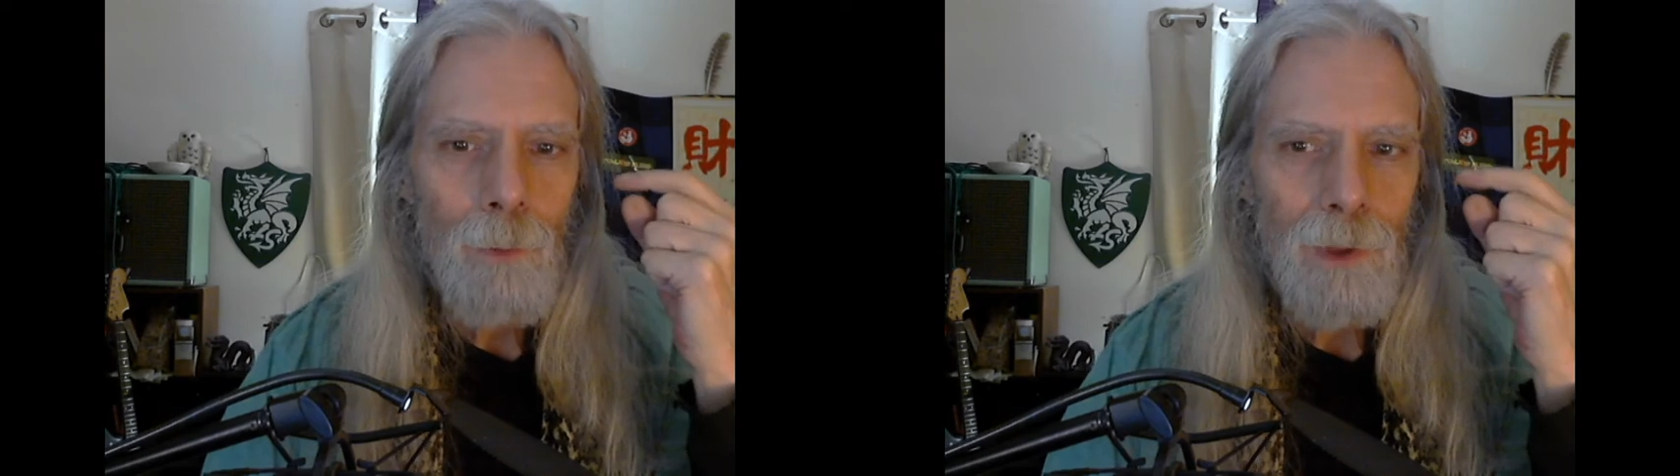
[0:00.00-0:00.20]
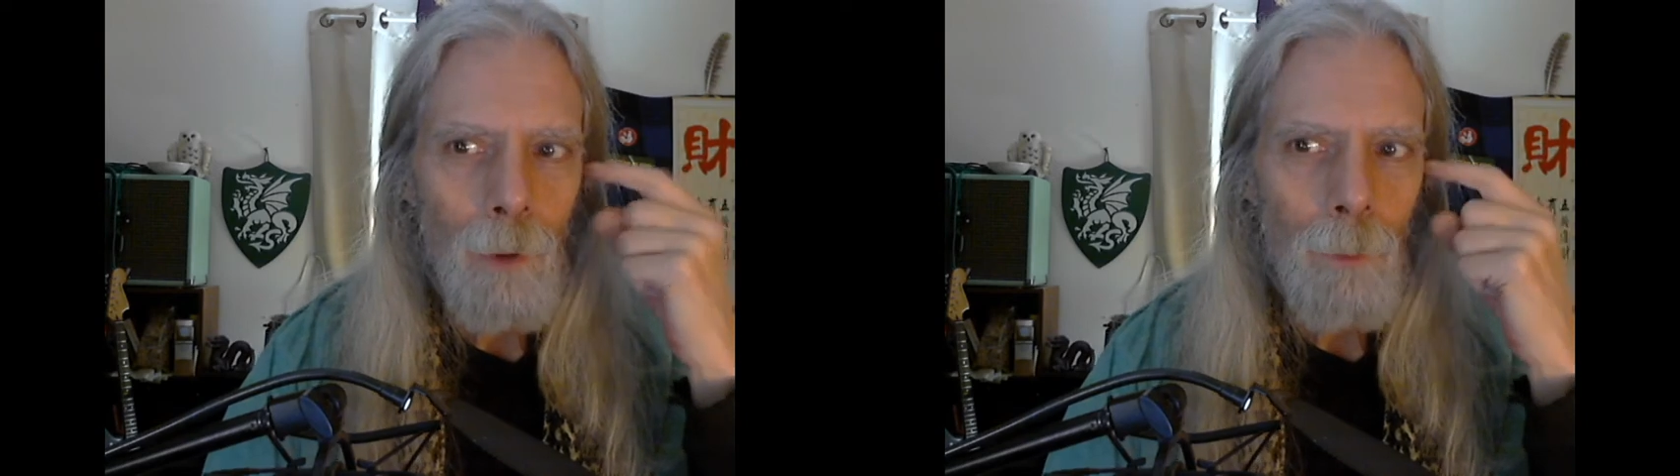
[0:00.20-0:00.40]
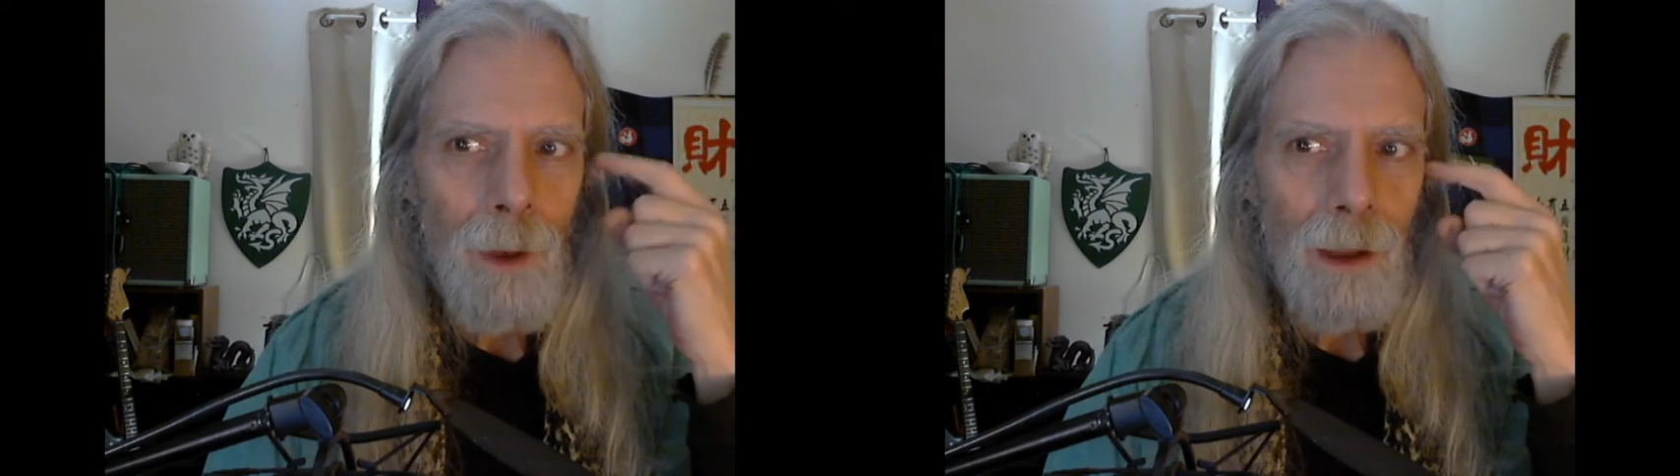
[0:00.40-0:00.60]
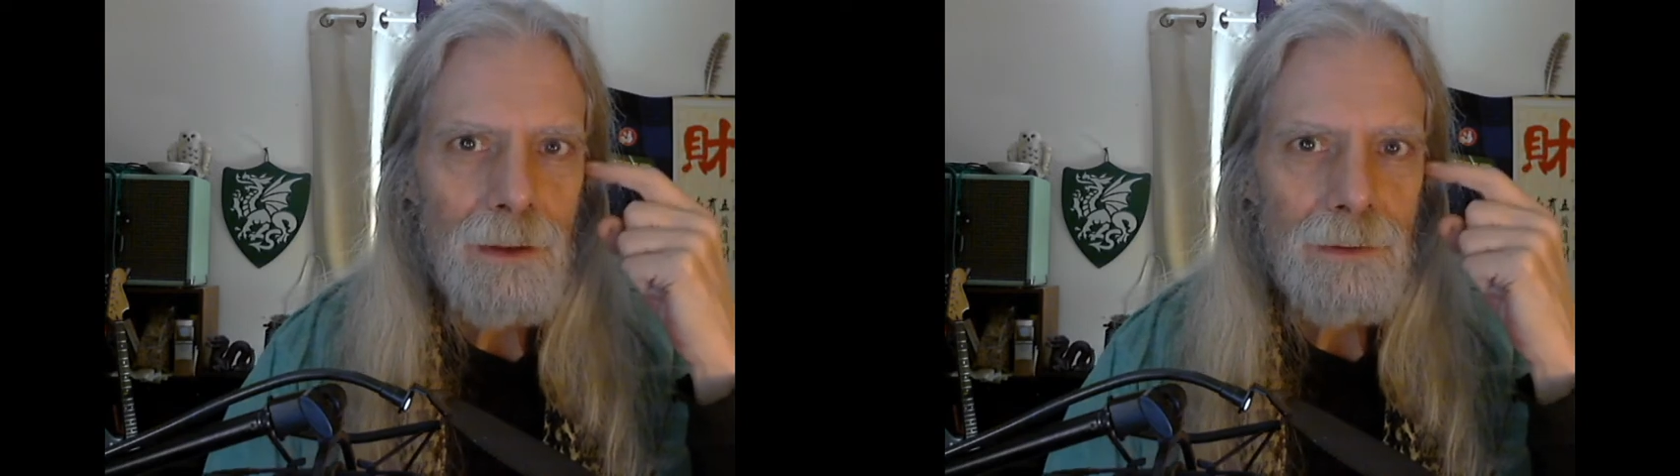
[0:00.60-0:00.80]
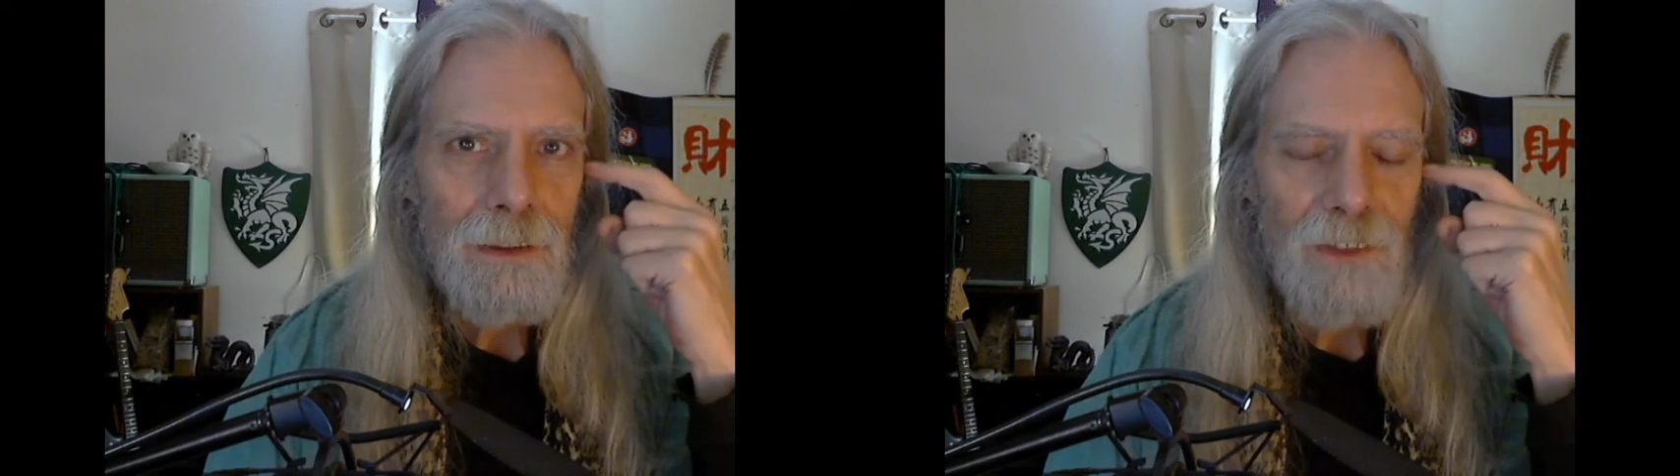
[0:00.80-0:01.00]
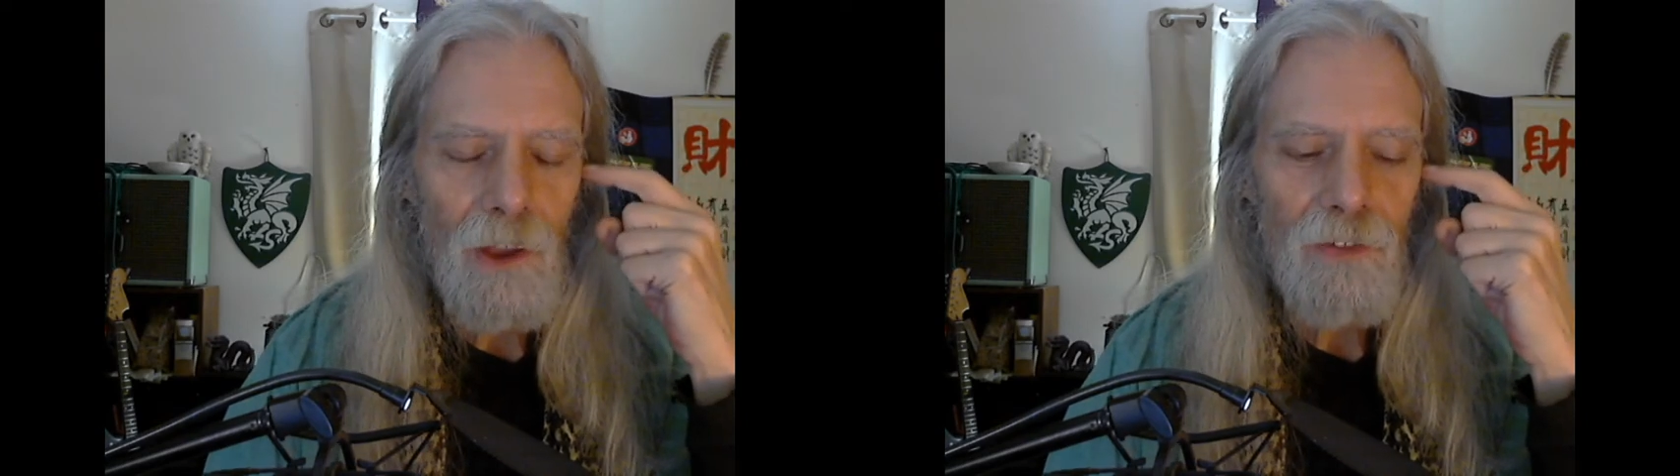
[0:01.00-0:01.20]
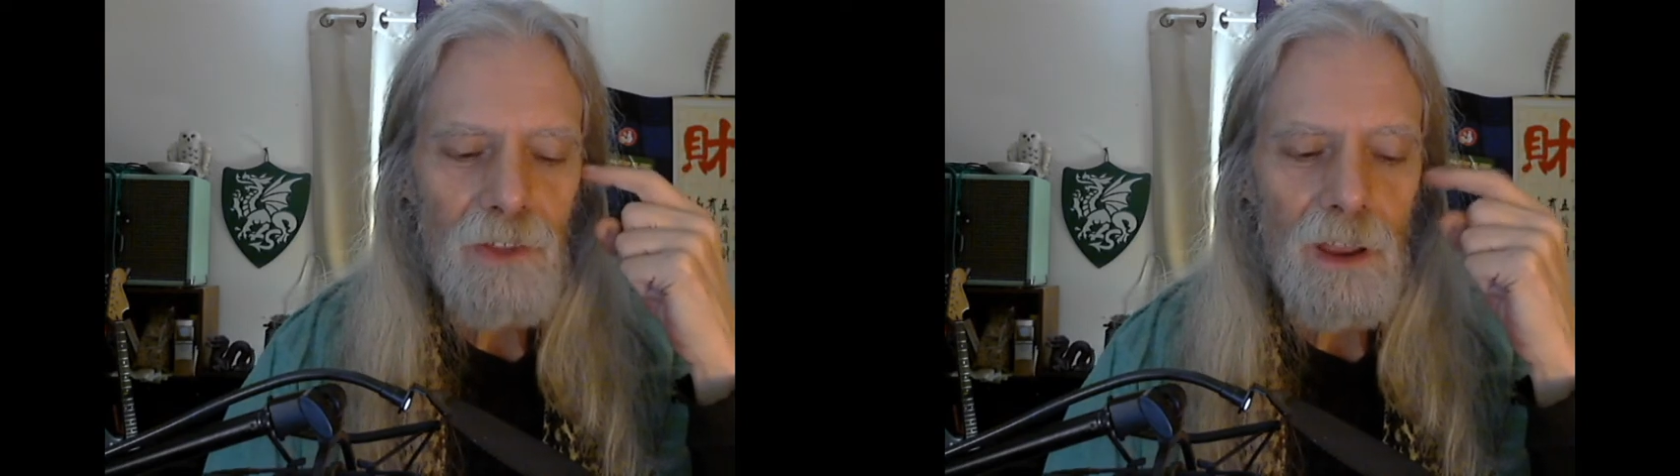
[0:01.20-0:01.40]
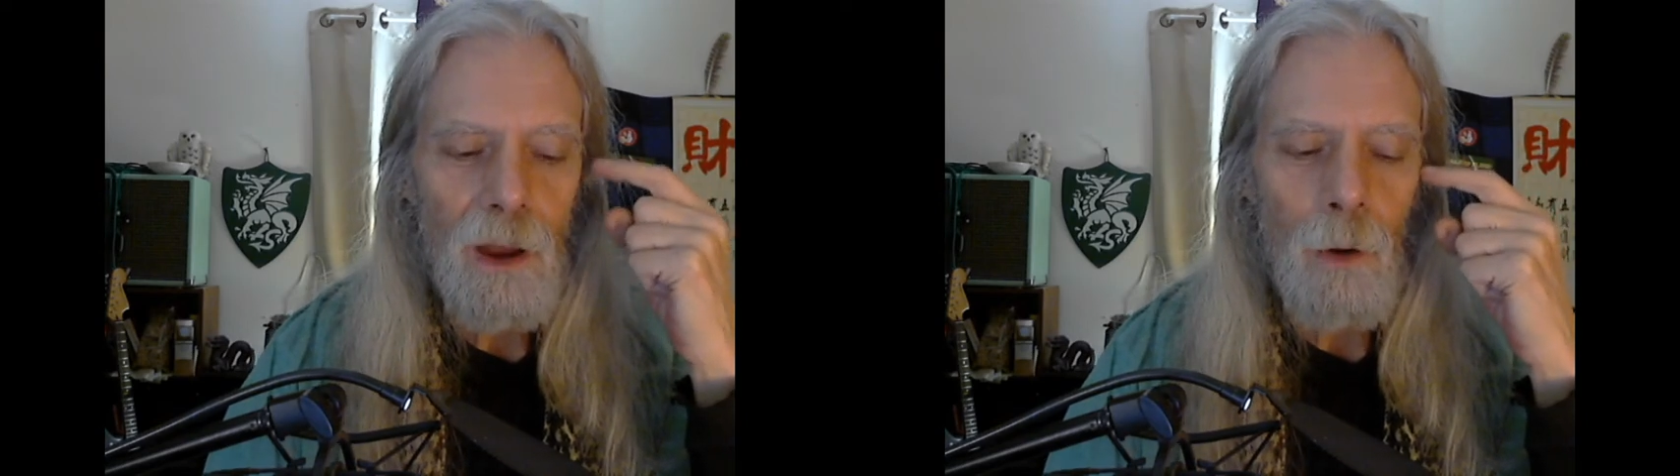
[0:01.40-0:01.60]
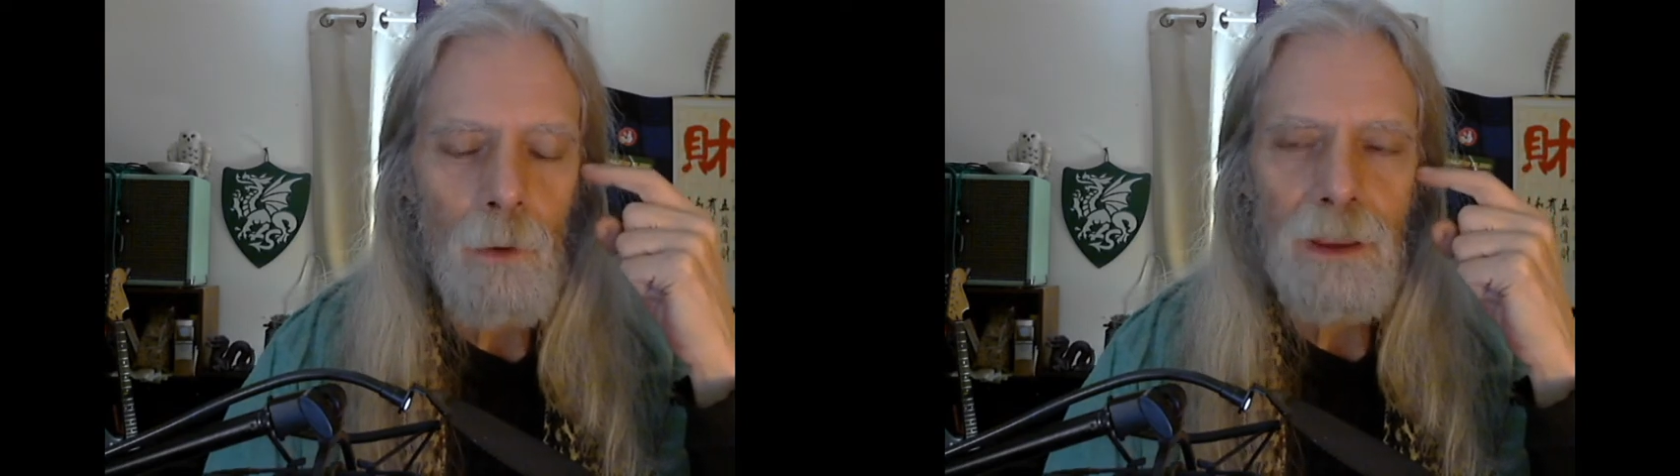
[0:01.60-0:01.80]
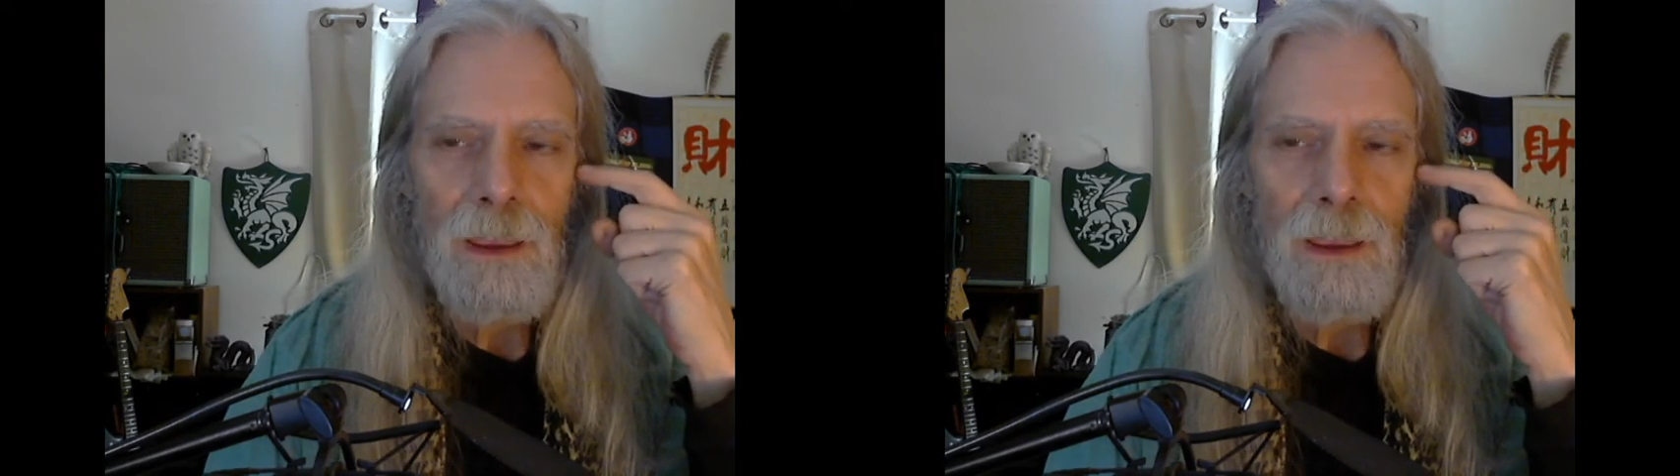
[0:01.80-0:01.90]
go back to testing our